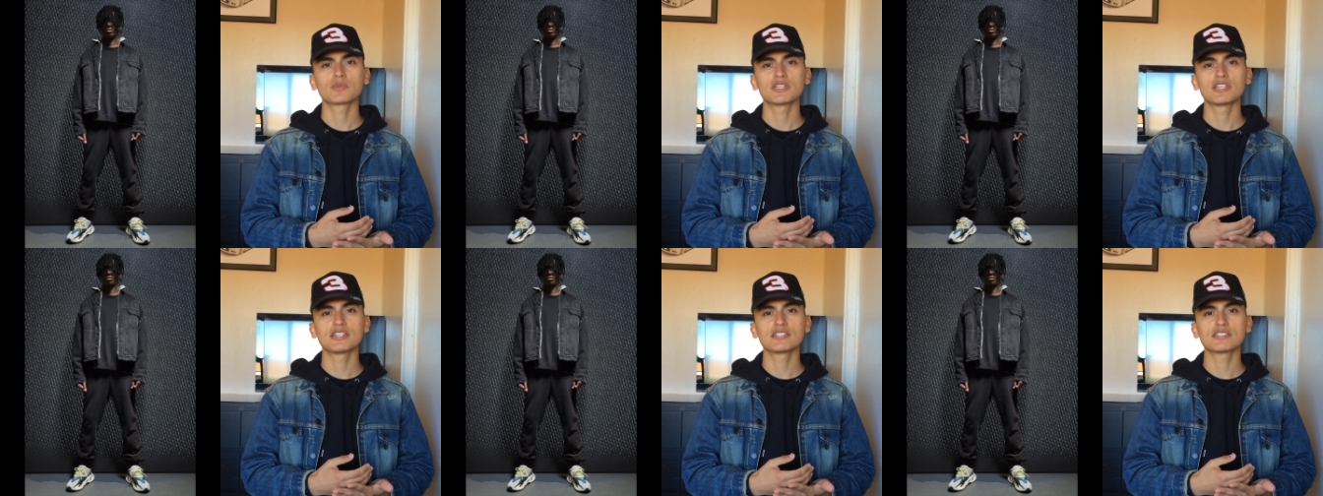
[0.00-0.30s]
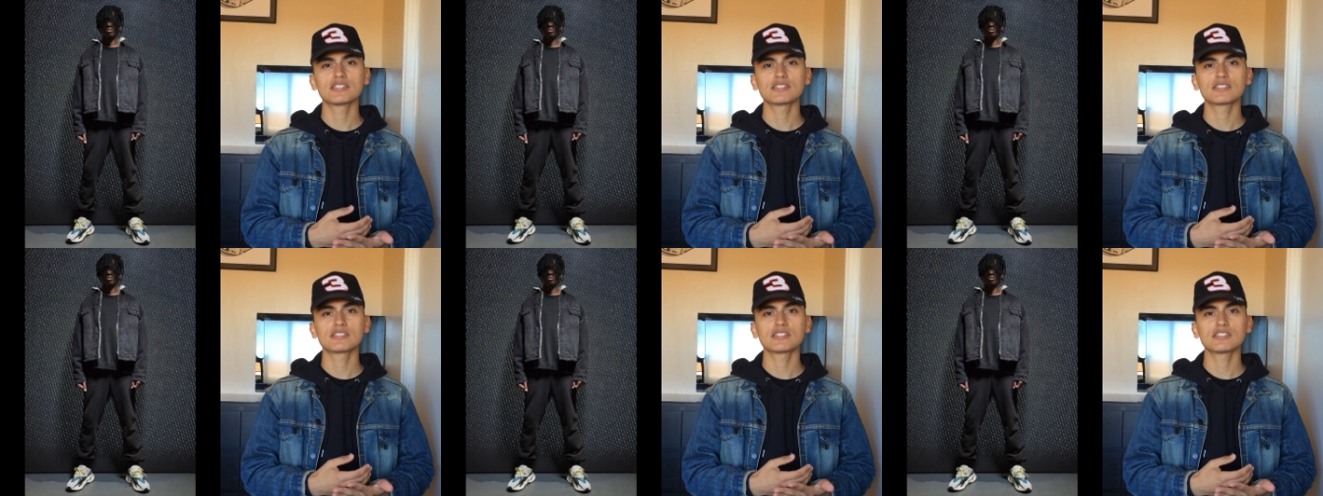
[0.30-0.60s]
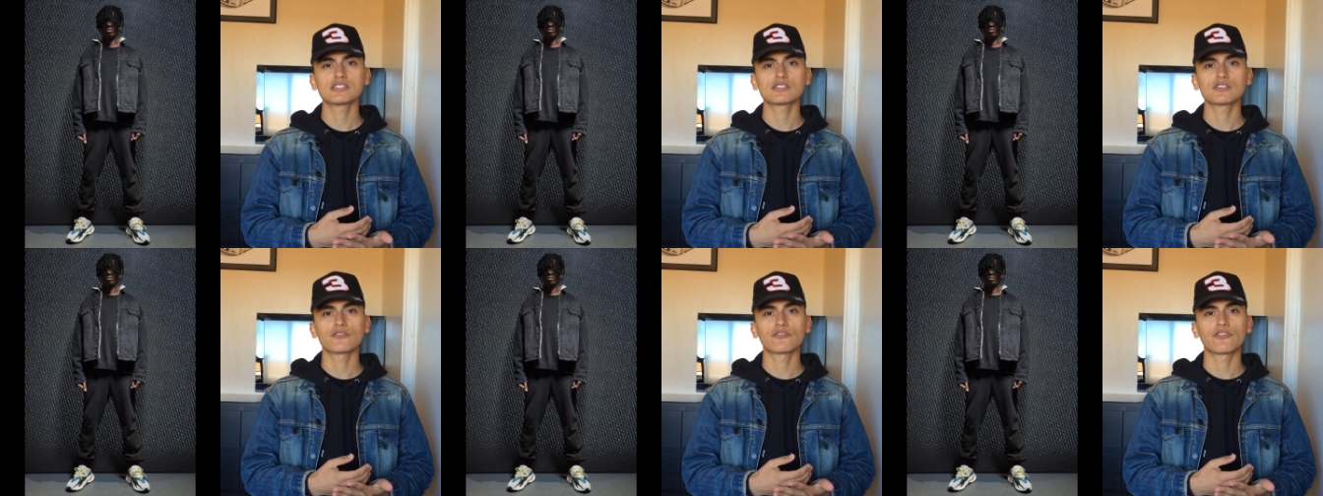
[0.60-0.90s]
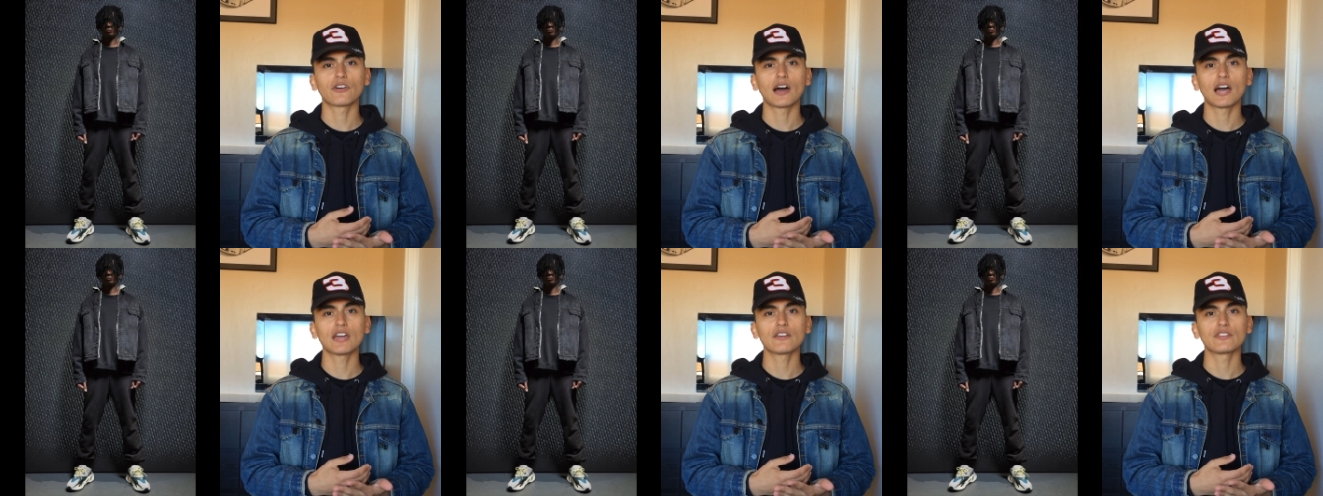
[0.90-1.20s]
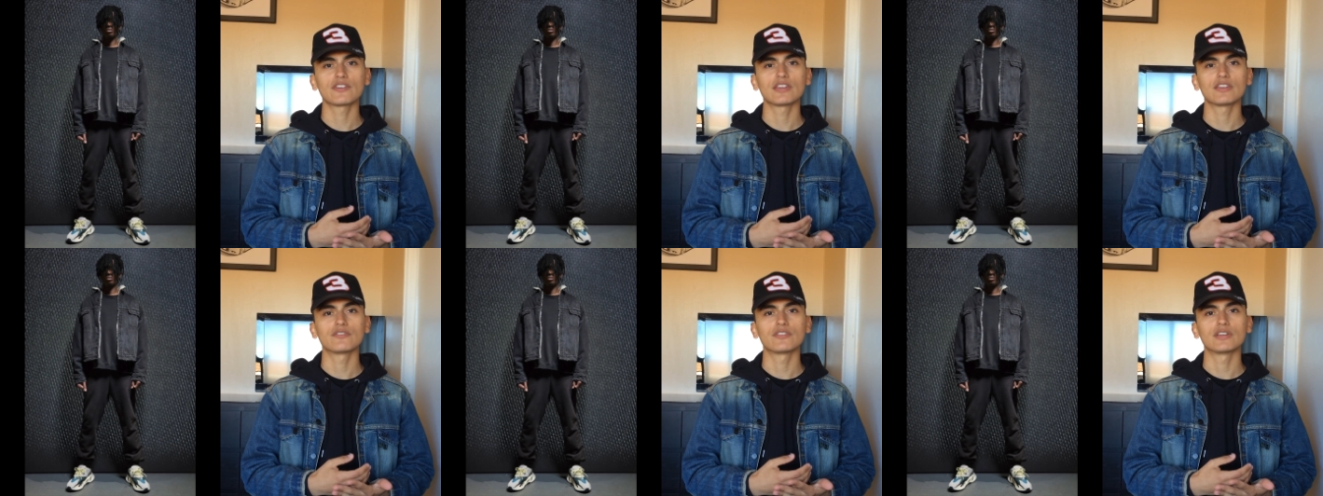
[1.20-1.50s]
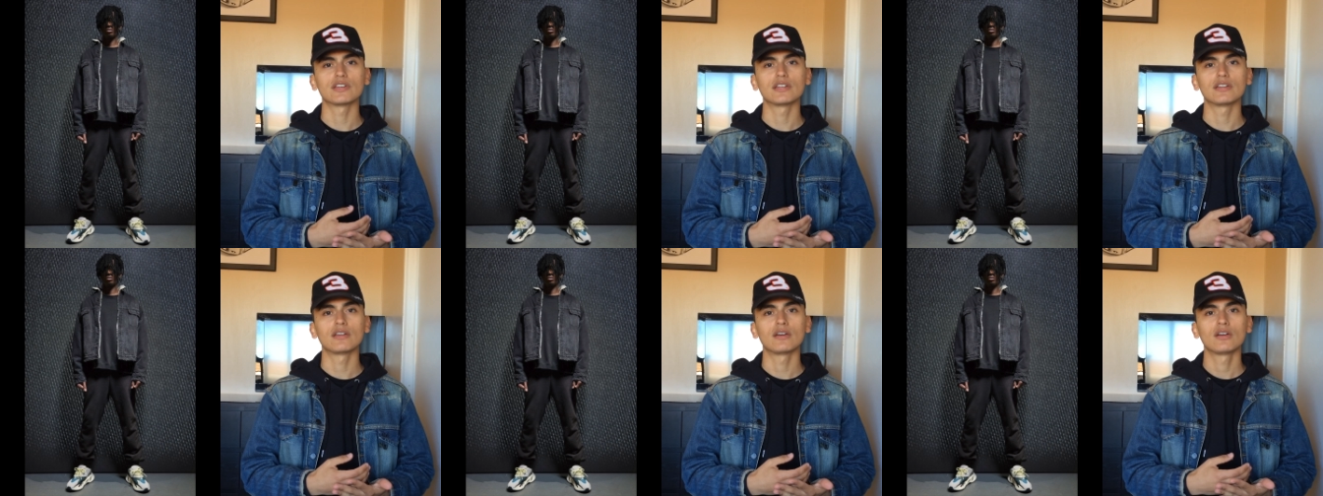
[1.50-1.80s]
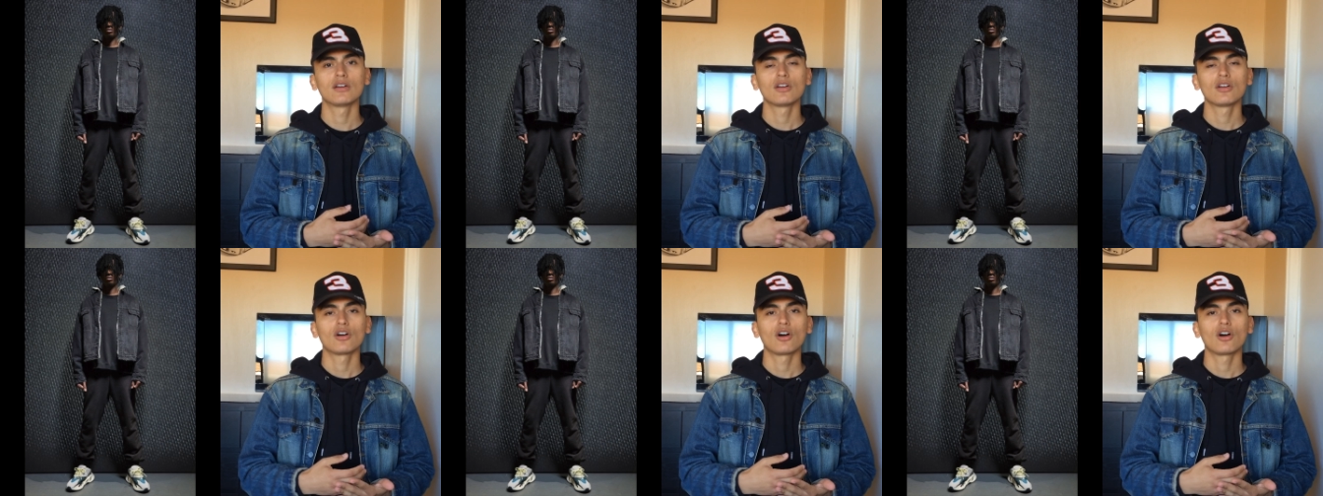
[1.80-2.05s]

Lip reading: Yeezy Season 5 even